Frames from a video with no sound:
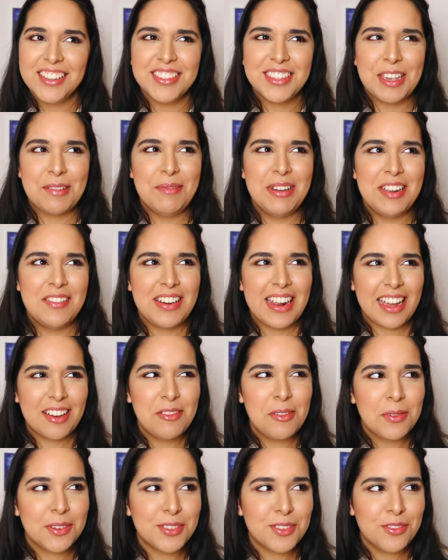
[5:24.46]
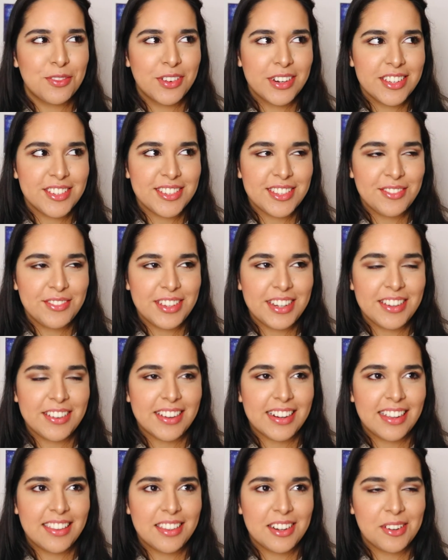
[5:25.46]
I just can't believe like I'm about to finish the video
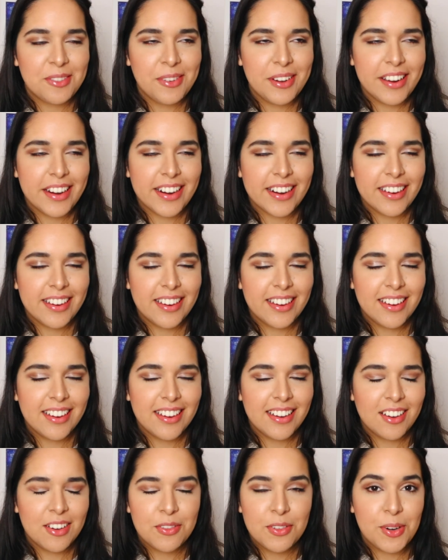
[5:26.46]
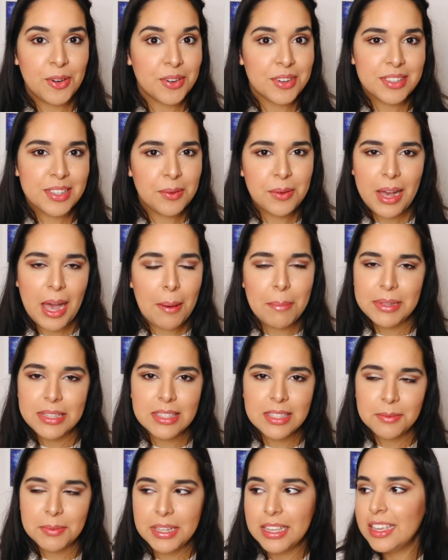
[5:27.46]
and I didn't wear it. Ugh, of course that will
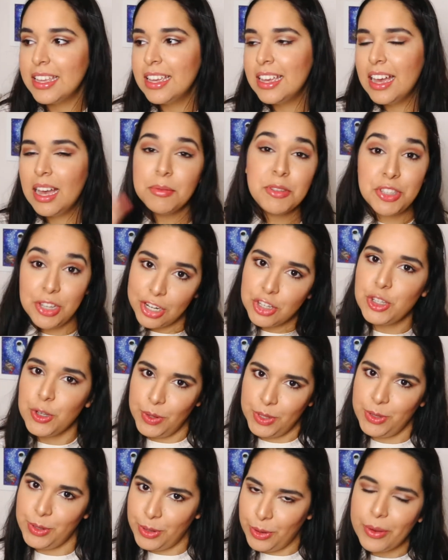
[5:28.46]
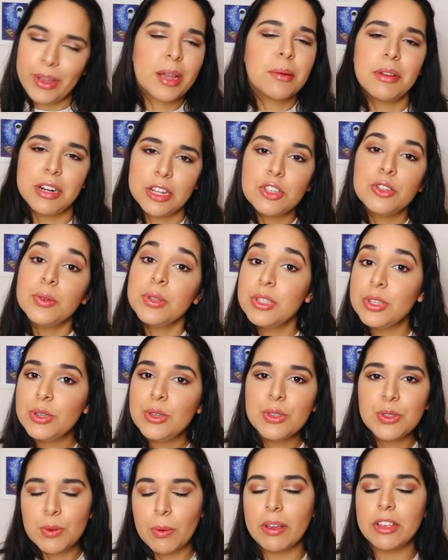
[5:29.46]
happen to me. I'm just gonna show it to you, okay? I'm gonna show it to
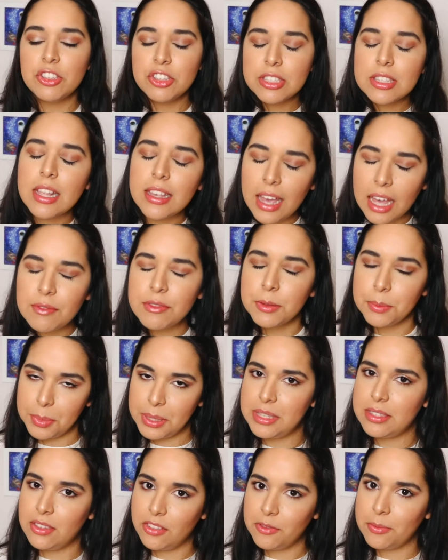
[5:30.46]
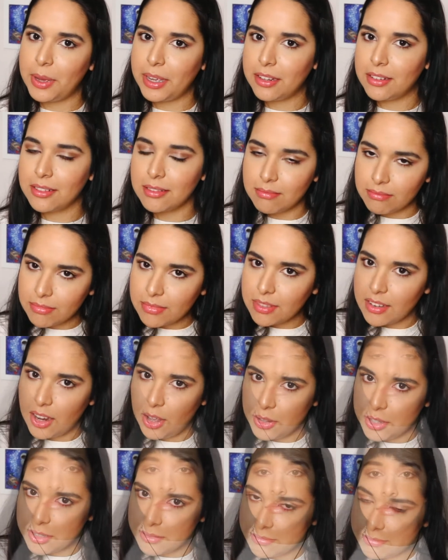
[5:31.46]
you so I can just like have some peace of mind.
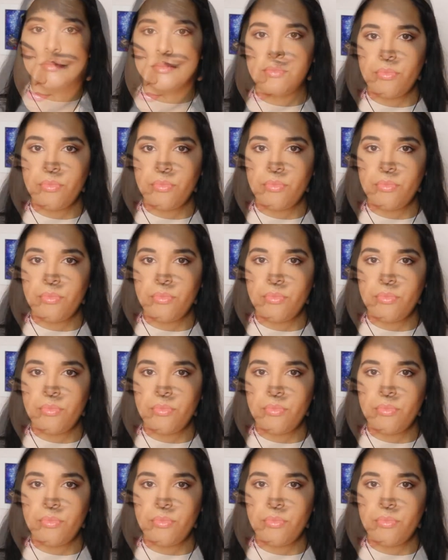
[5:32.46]
Hold on.